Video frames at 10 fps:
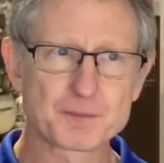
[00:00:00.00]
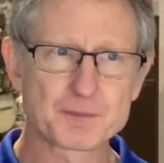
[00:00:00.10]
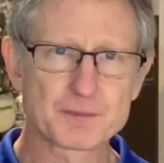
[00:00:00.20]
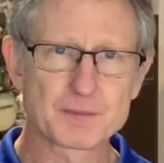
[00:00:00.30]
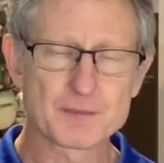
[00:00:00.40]

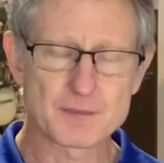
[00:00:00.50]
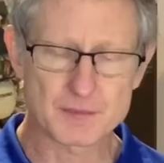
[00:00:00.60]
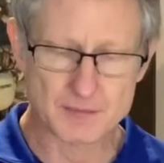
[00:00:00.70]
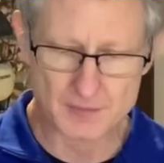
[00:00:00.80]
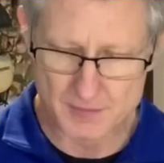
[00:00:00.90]

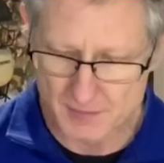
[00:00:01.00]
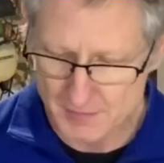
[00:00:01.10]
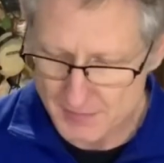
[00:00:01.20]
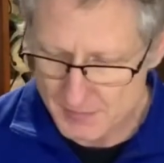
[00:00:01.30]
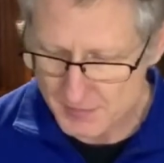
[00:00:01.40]

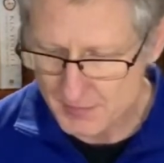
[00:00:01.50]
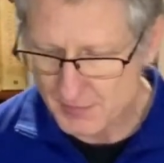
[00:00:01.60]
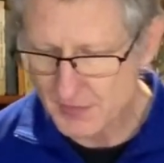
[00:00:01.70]
Nobody speaks.